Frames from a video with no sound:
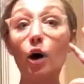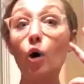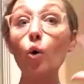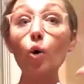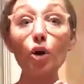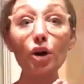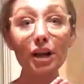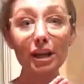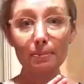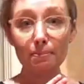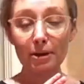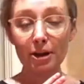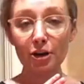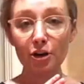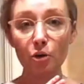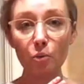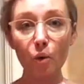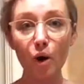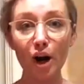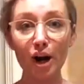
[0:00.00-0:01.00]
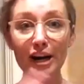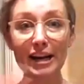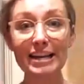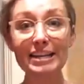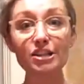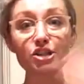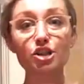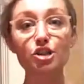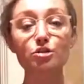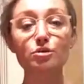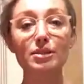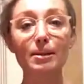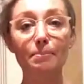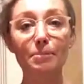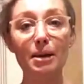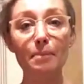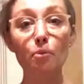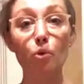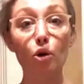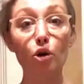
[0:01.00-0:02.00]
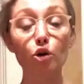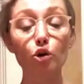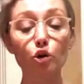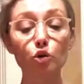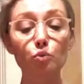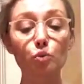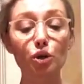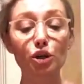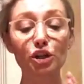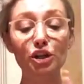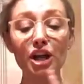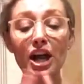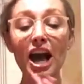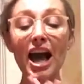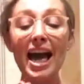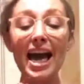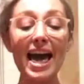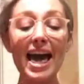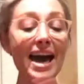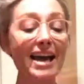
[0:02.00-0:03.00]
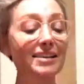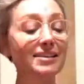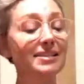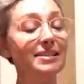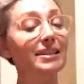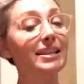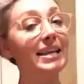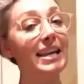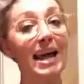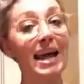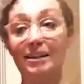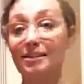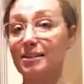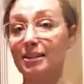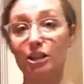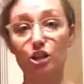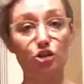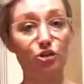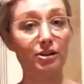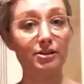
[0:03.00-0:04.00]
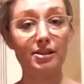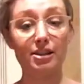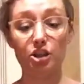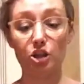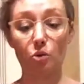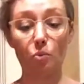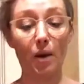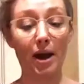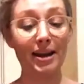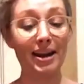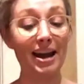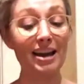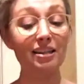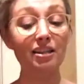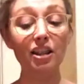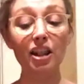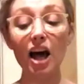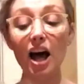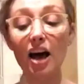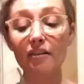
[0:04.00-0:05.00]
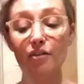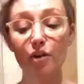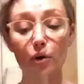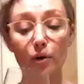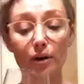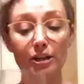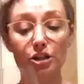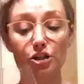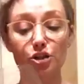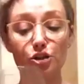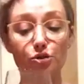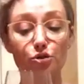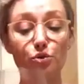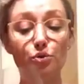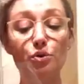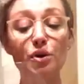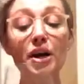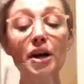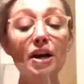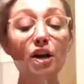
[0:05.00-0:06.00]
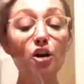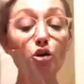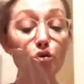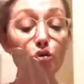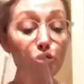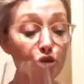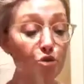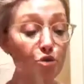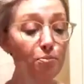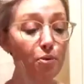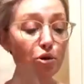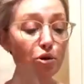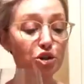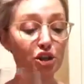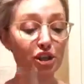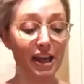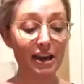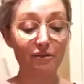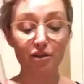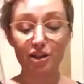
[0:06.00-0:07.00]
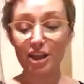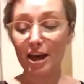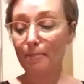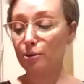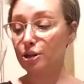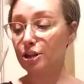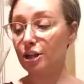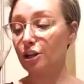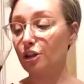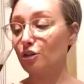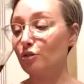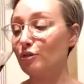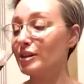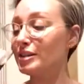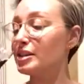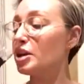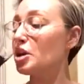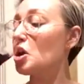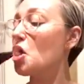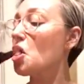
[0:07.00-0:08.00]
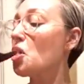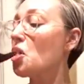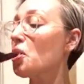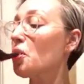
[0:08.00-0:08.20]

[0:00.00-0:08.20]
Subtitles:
Oregon Pinot Noir into something more old world, excellent transition wine. I love going to Cru Beaujolais for that particular reason.